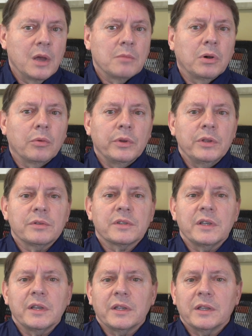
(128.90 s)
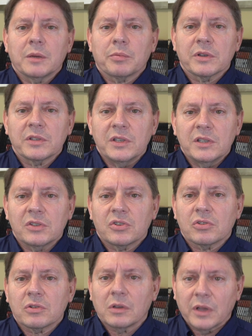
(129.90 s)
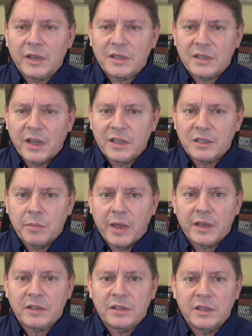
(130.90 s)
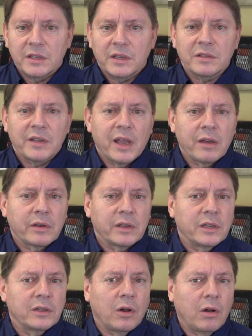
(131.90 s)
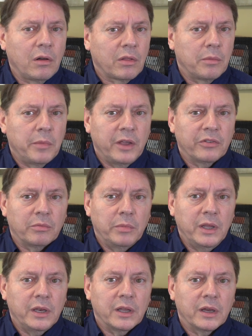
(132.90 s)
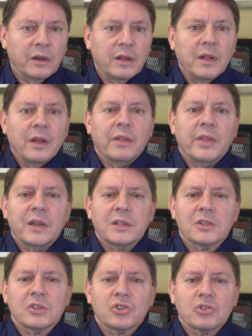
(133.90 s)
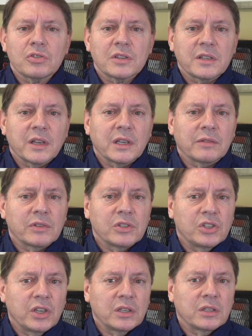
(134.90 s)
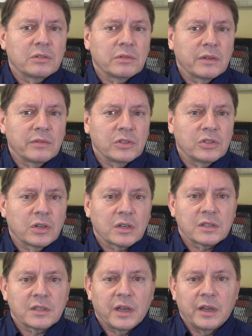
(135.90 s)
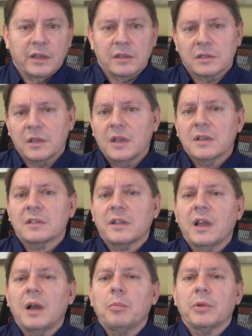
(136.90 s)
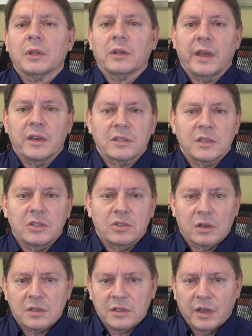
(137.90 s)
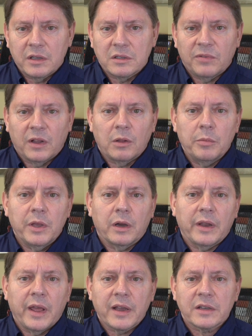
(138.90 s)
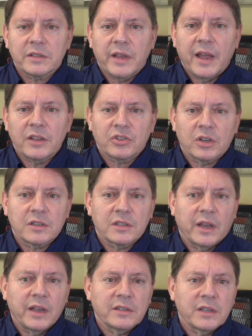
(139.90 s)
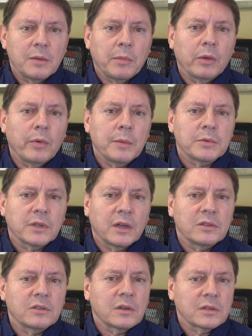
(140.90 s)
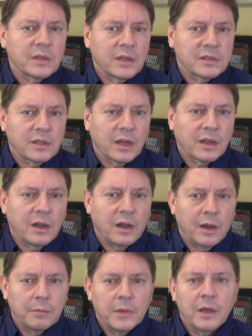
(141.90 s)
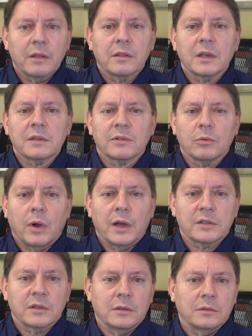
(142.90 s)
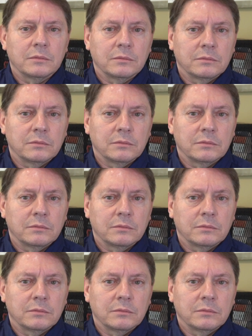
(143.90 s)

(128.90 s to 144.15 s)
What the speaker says: But when you see it in a prestigious journal like Science magazine and touted in all the major media, that is a sure sign of agenda-driven junk science. Stay up with the latest in junk science. Follow me on X @junkscience and at my website junkscience.com. Thanks for watching.